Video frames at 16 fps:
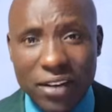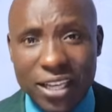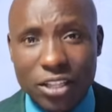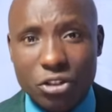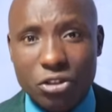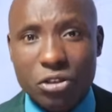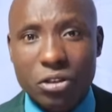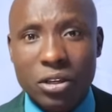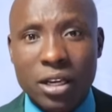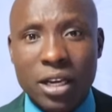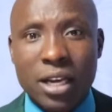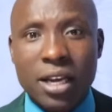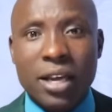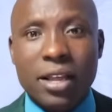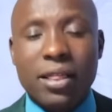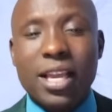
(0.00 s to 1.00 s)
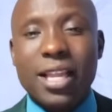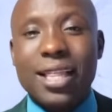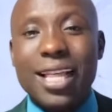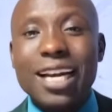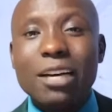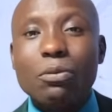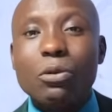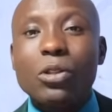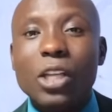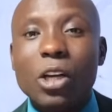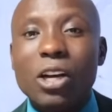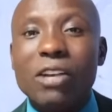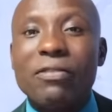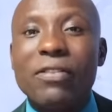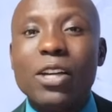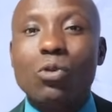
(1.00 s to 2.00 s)
event. Then that
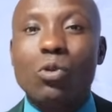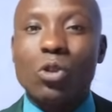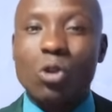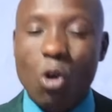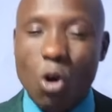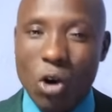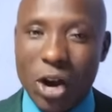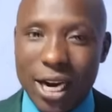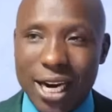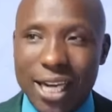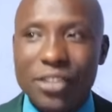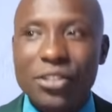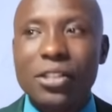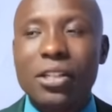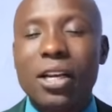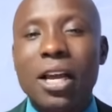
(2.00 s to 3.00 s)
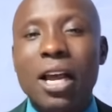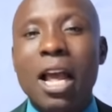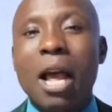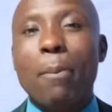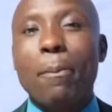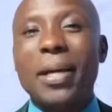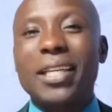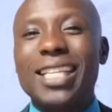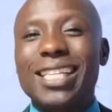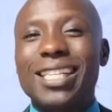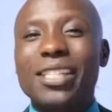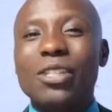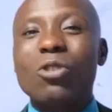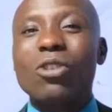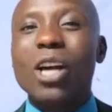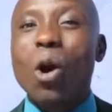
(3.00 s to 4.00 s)
musical event was organized, but it
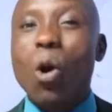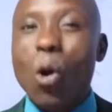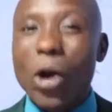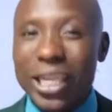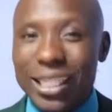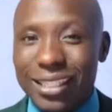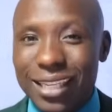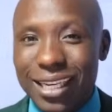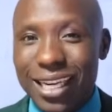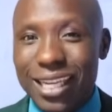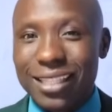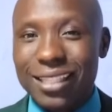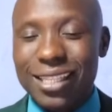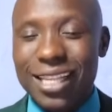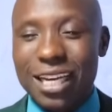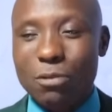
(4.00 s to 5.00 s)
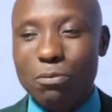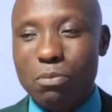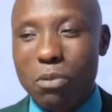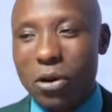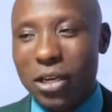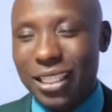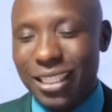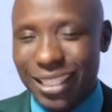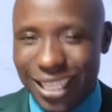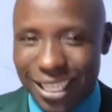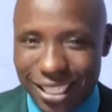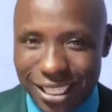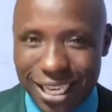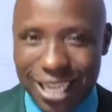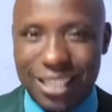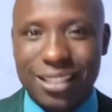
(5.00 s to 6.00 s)
is not a coincidence that
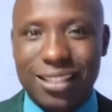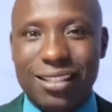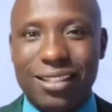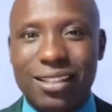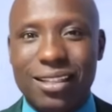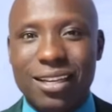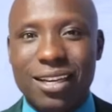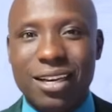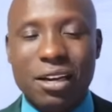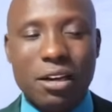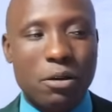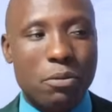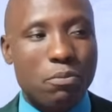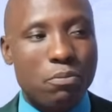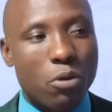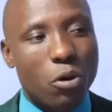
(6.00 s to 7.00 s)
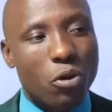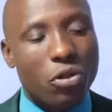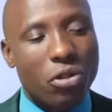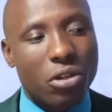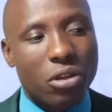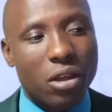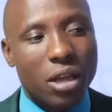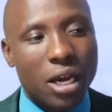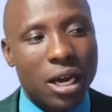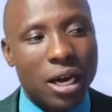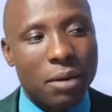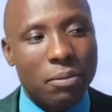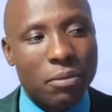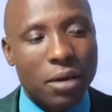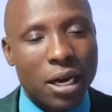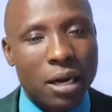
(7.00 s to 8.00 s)
politicians both
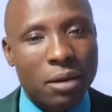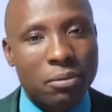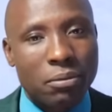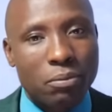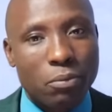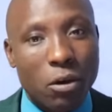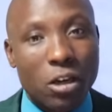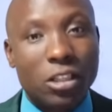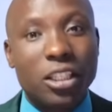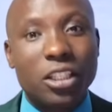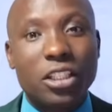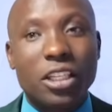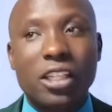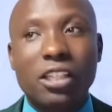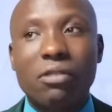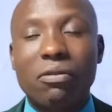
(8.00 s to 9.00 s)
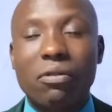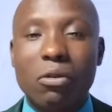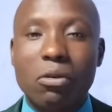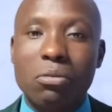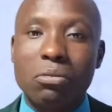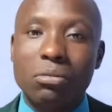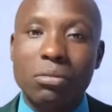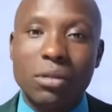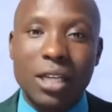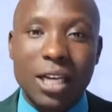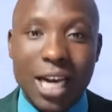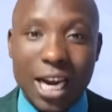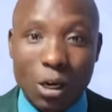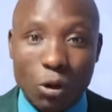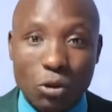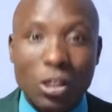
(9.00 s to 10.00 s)
politicians from
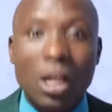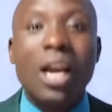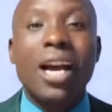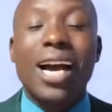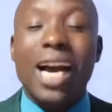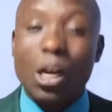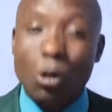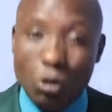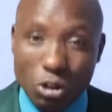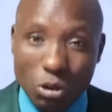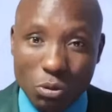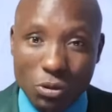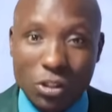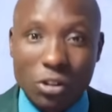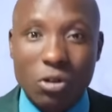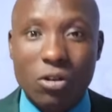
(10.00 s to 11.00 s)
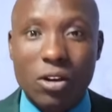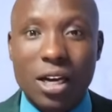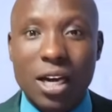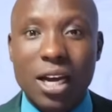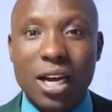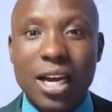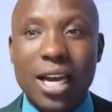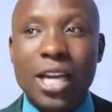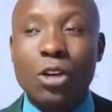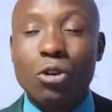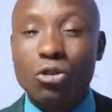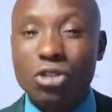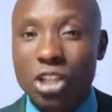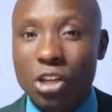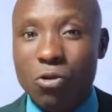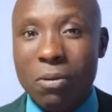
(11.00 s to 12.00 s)
Kalonzo Musyoka and
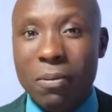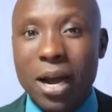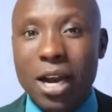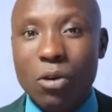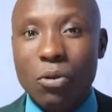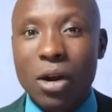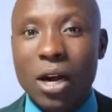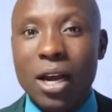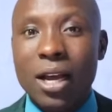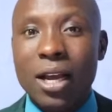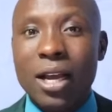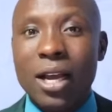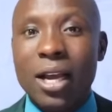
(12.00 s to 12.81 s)
Eugene Wamalwa